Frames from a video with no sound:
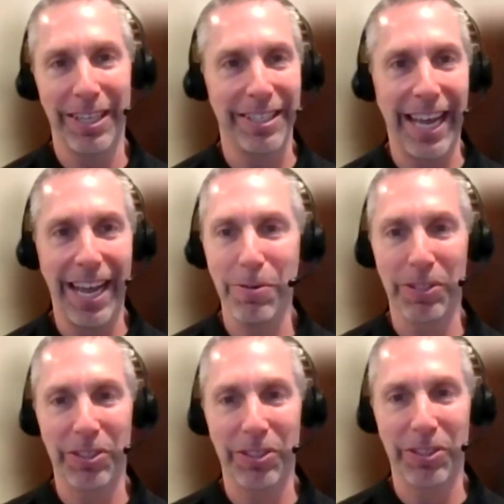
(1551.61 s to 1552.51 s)
and now
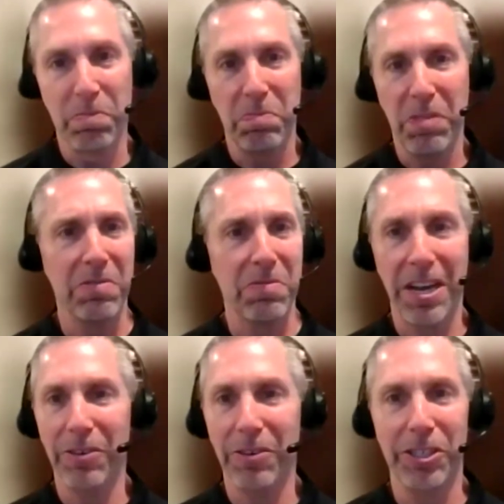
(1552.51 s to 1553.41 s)
it's, no,
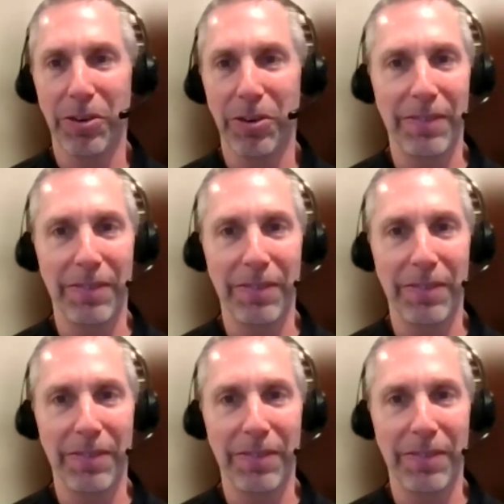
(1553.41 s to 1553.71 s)
I don't need to.